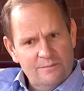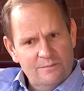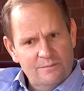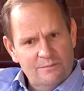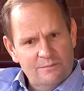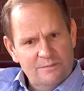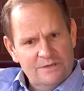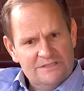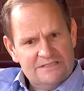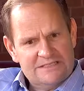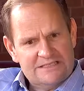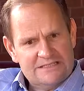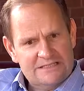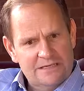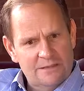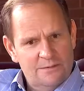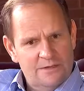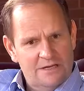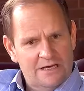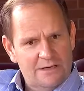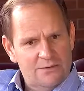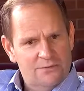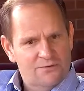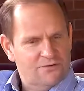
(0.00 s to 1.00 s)
My
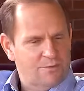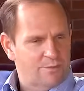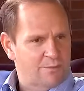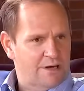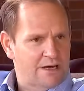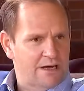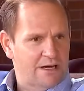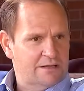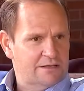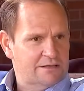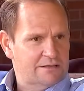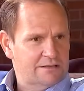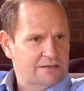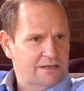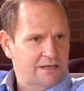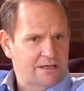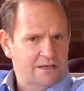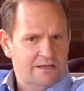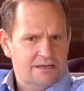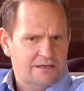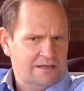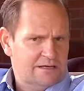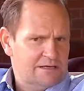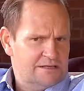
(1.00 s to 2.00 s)
stepdad was a pilot,
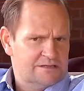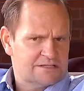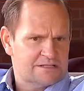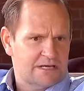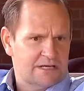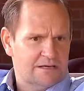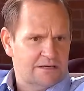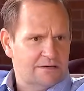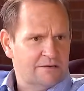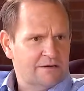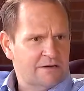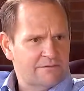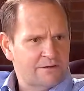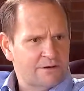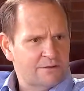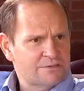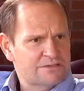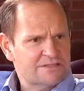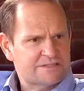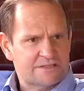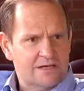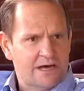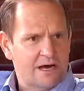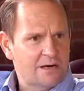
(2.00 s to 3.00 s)
and it's I've
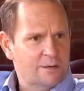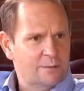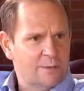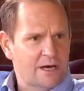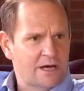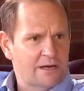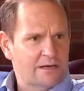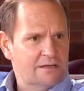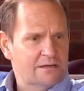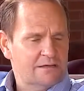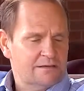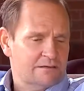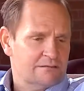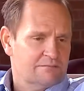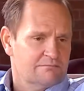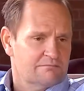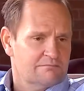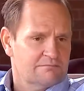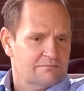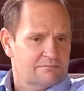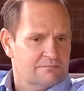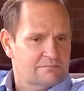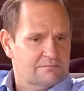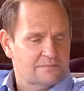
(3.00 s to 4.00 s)
always thought about it,
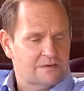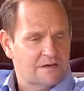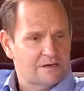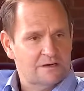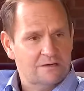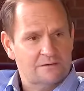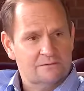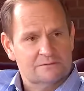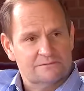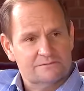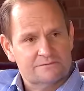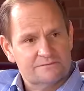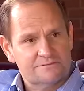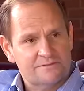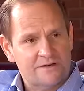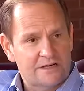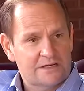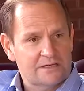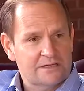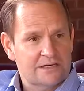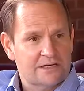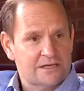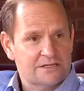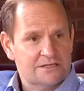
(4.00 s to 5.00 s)
and
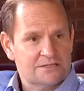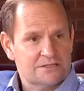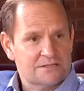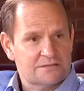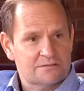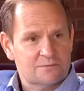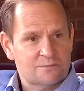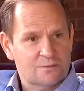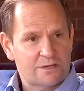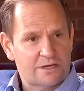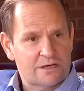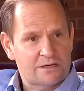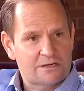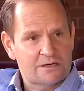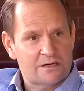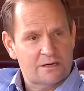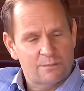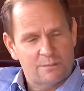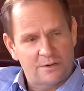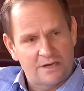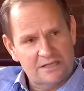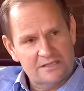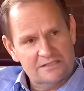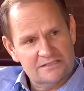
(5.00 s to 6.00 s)
finally I just went out and got a
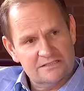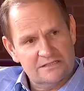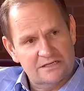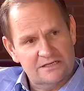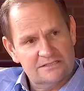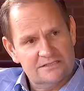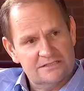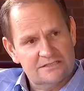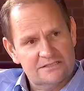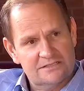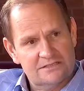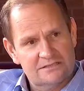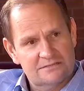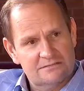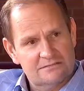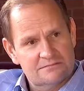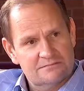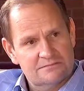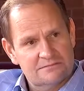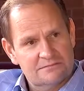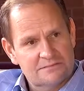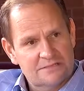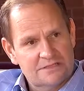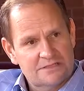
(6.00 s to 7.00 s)
pilot's license and
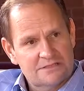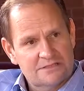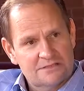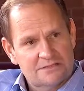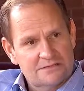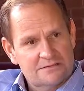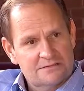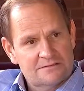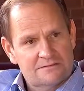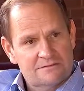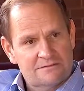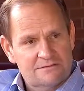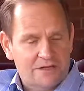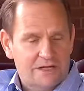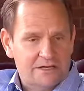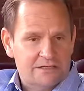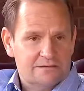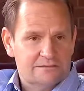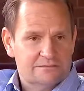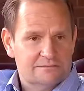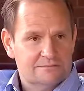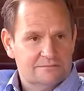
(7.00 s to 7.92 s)
fly.